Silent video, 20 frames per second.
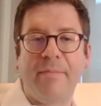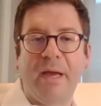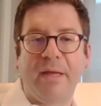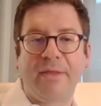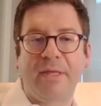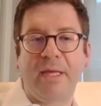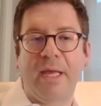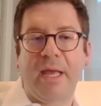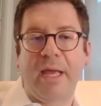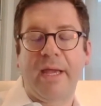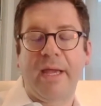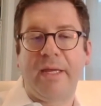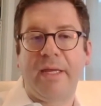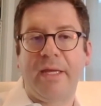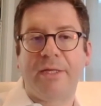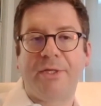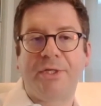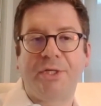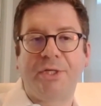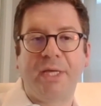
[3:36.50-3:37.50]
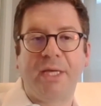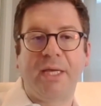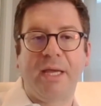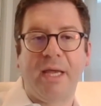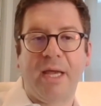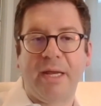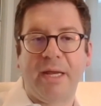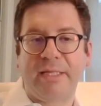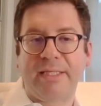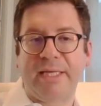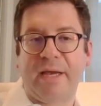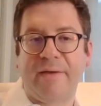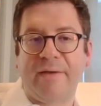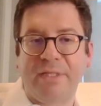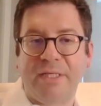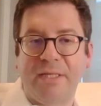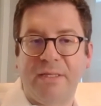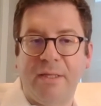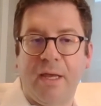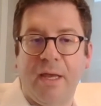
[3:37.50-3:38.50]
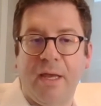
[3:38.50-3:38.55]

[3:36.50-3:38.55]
about the ADHD inattent,